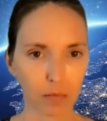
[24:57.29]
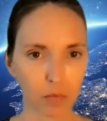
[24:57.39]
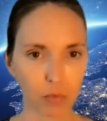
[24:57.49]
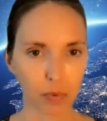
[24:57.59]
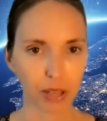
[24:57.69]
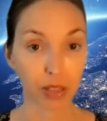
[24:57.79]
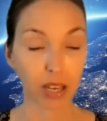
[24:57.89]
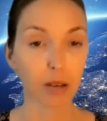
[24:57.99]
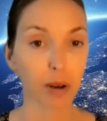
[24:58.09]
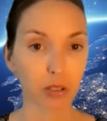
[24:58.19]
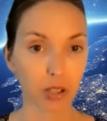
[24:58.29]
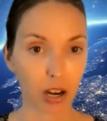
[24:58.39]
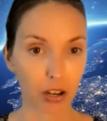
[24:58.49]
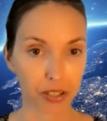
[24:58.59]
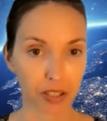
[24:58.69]
when we think about
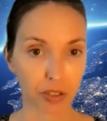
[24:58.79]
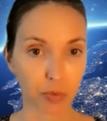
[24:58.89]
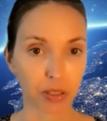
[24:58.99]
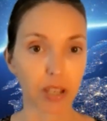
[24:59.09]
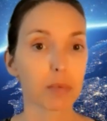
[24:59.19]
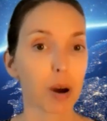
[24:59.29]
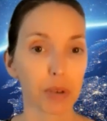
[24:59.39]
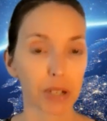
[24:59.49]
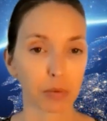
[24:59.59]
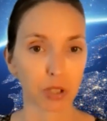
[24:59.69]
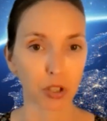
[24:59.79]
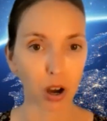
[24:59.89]
Socrates and we think about what he was